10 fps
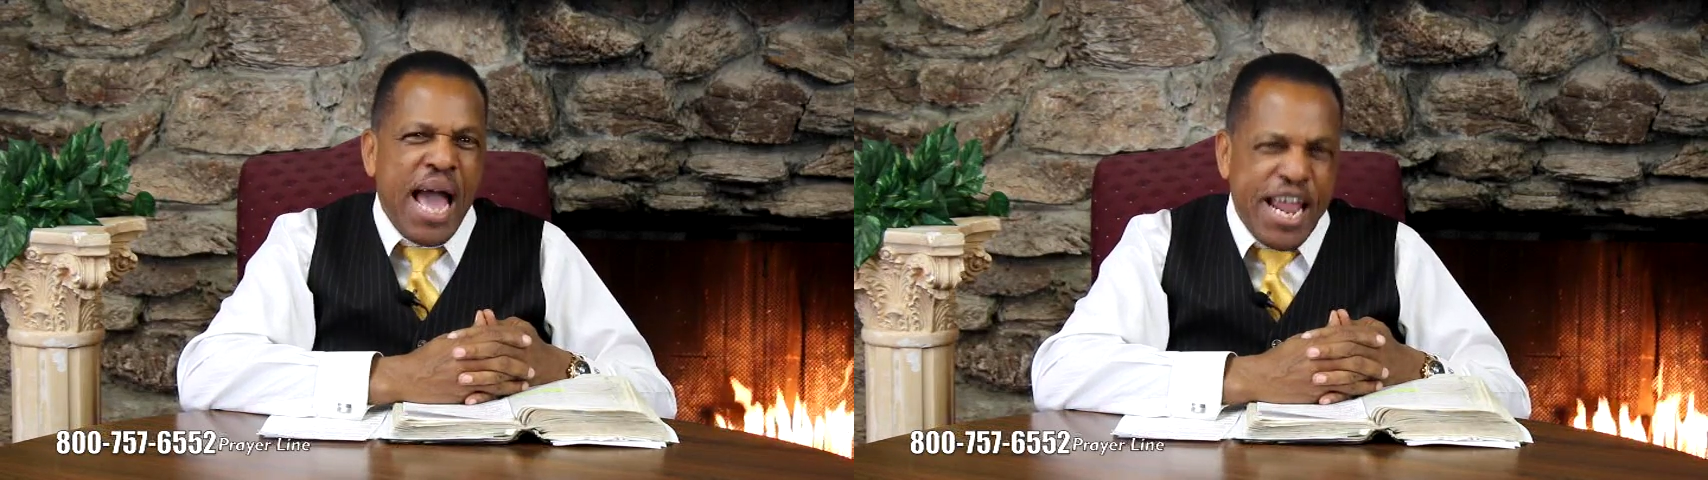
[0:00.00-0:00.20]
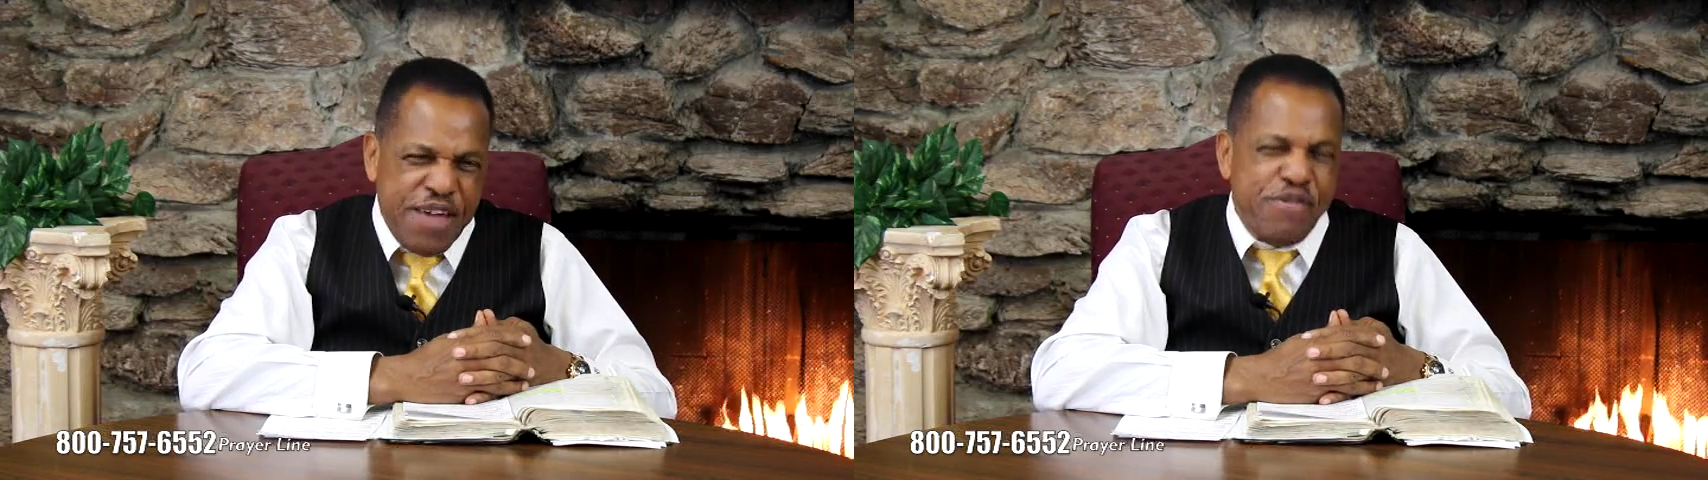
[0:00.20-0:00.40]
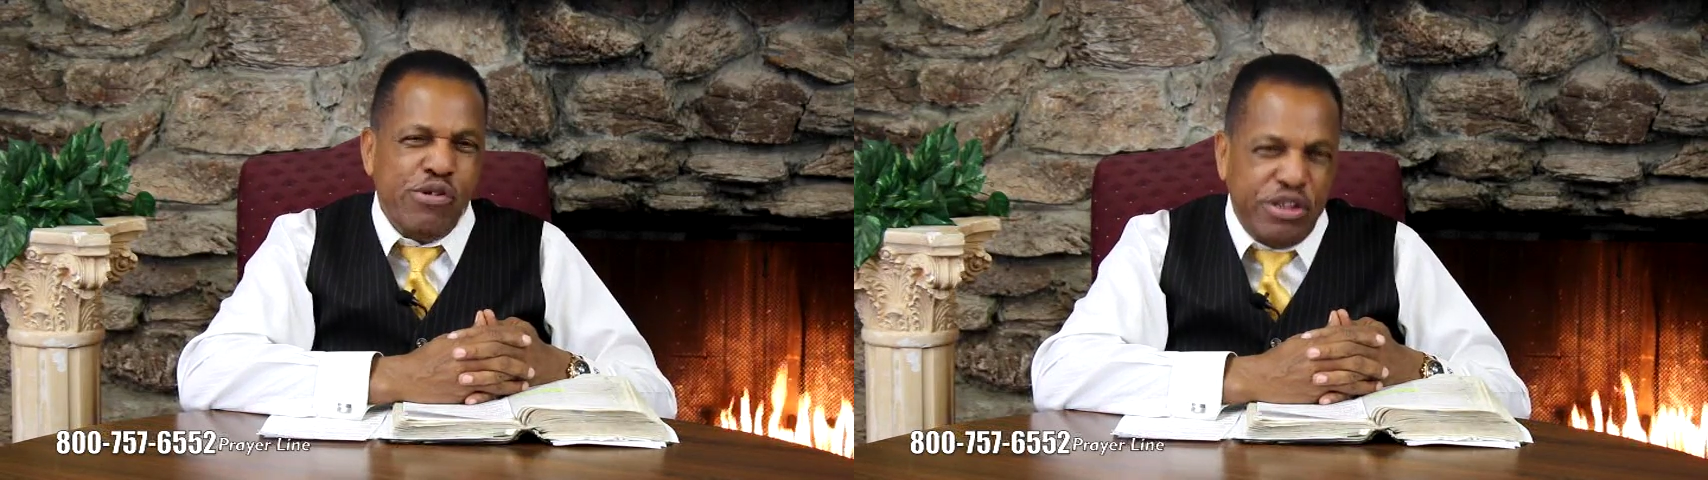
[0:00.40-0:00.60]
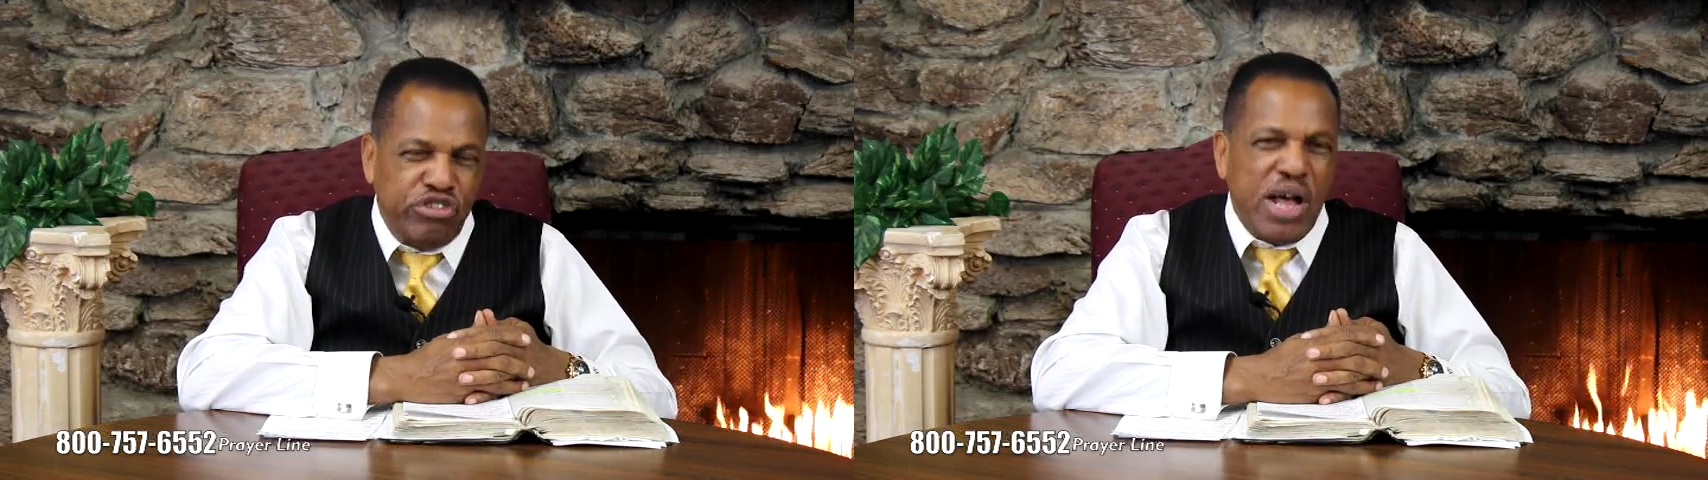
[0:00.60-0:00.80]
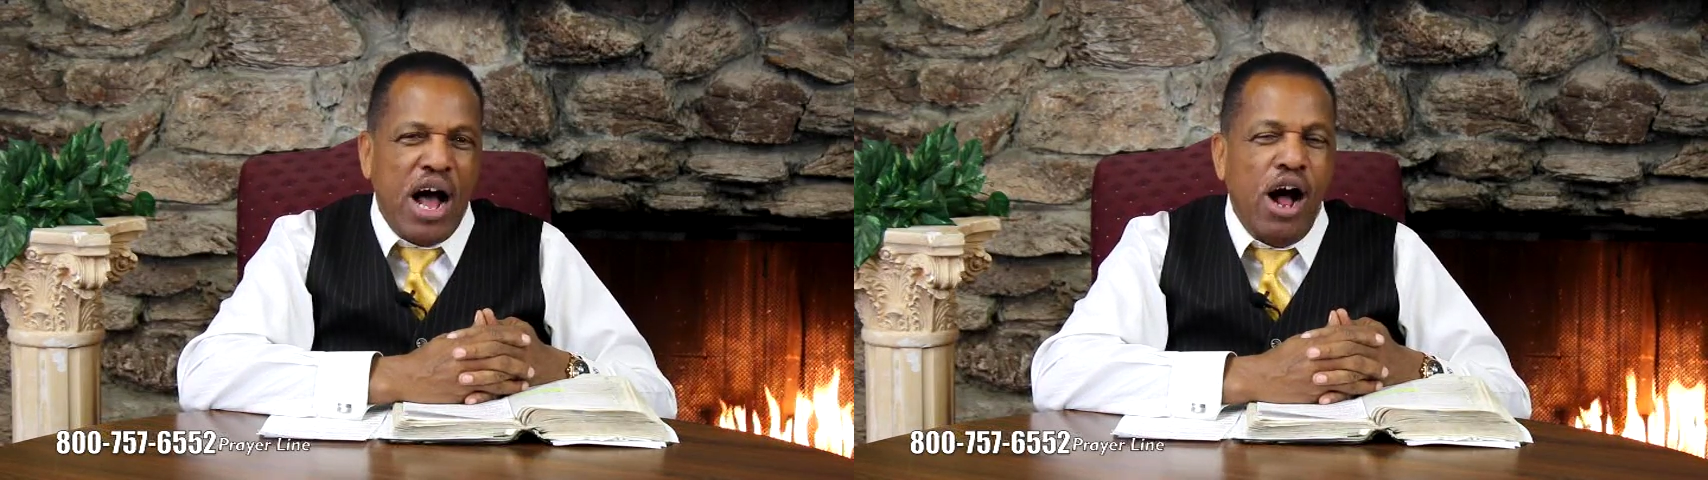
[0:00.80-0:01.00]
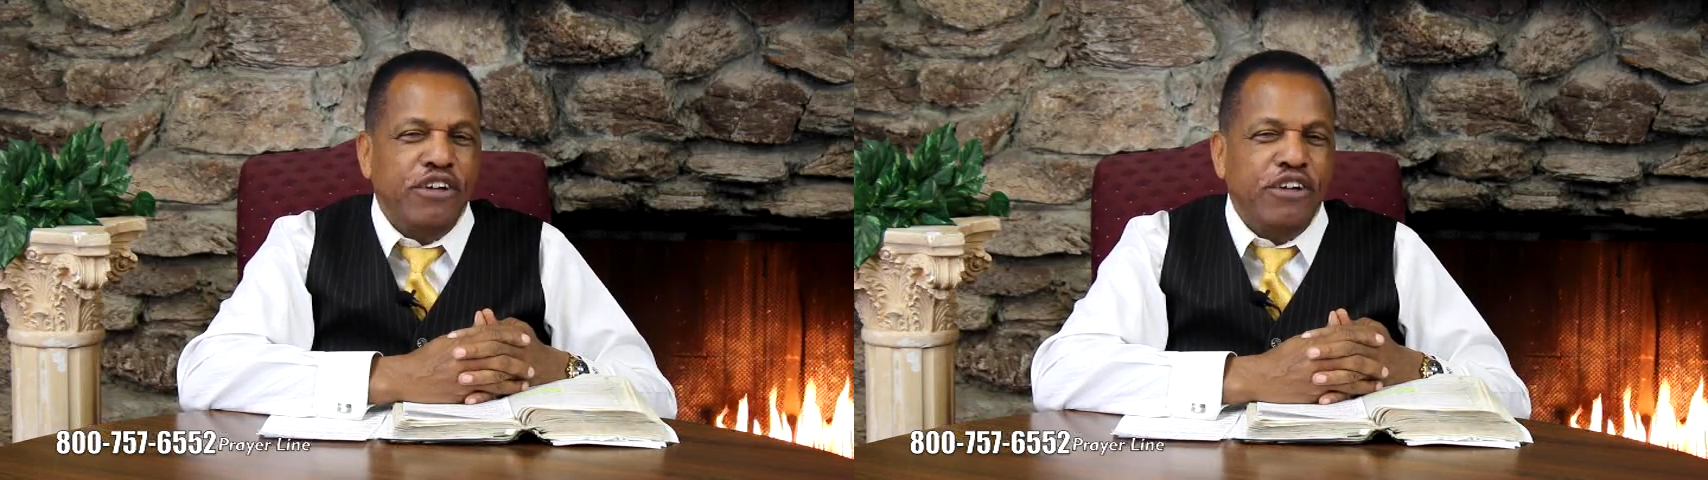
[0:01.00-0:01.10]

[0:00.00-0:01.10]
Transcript: And if you desire